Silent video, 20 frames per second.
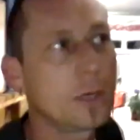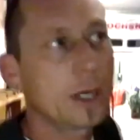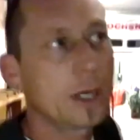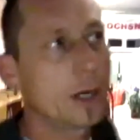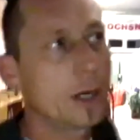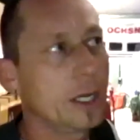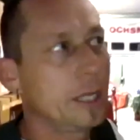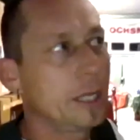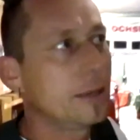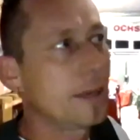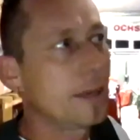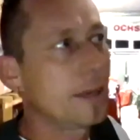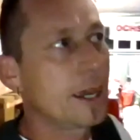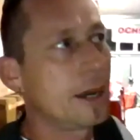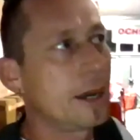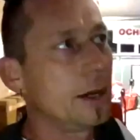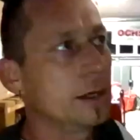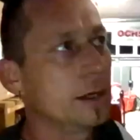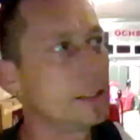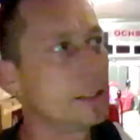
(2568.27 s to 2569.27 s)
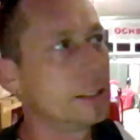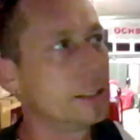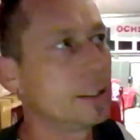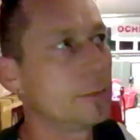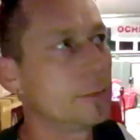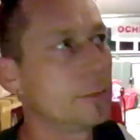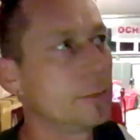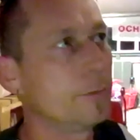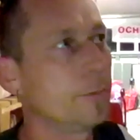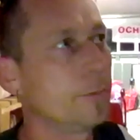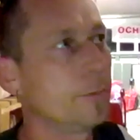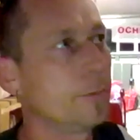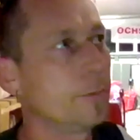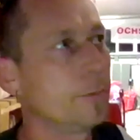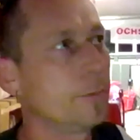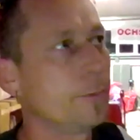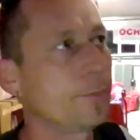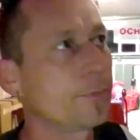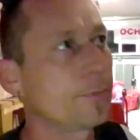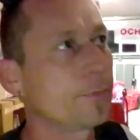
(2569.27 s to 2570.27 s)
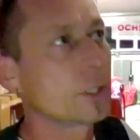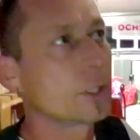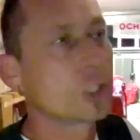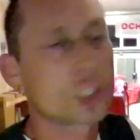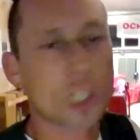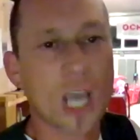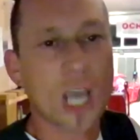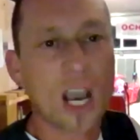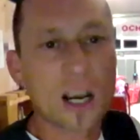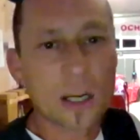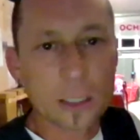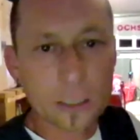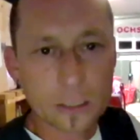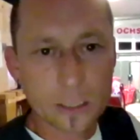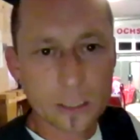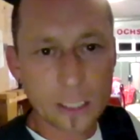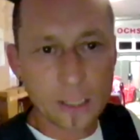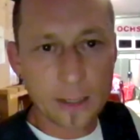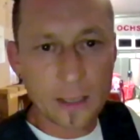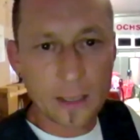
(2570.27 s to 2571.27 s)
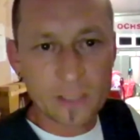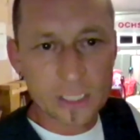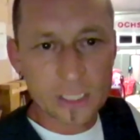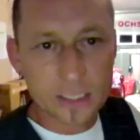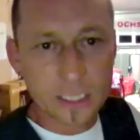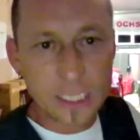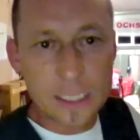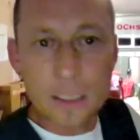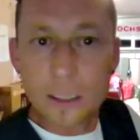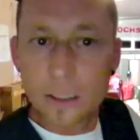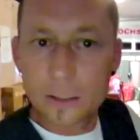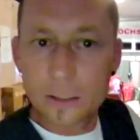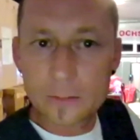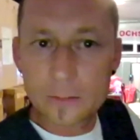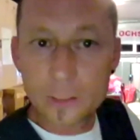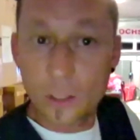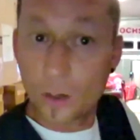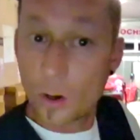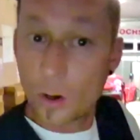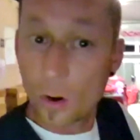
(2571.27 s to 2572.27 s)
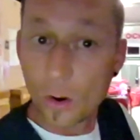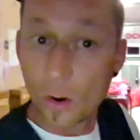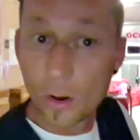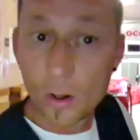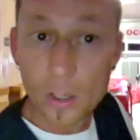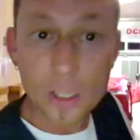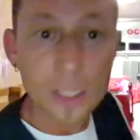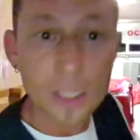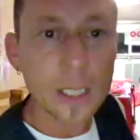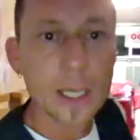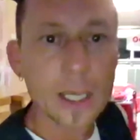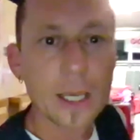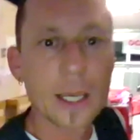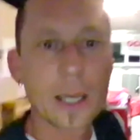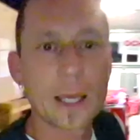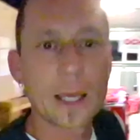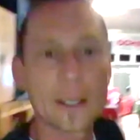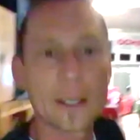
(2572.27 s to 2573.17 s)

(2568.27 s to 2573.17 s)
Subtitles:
in their Schrank, in their Vitrine, you know. And